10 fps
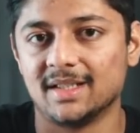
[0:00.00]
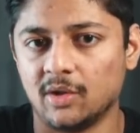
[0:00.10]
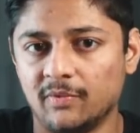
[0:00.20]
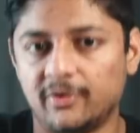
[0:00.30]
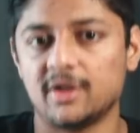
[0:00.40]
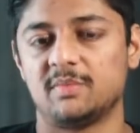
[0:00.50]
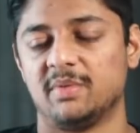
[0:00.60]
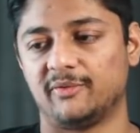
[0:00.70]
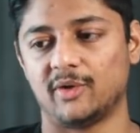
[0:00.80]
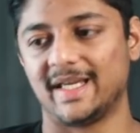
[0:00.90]
Now, first,
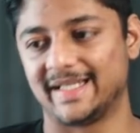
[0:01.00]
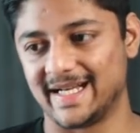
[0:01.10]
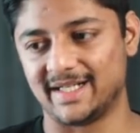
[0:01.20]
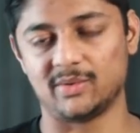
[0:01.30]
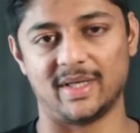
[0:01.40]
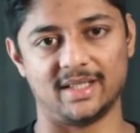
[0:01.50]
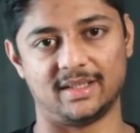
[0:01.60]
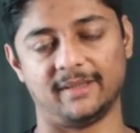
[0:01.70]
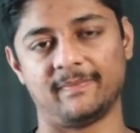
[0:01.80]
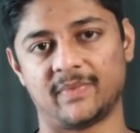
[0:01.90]
before I get into
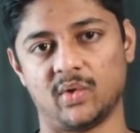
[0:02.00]
anything,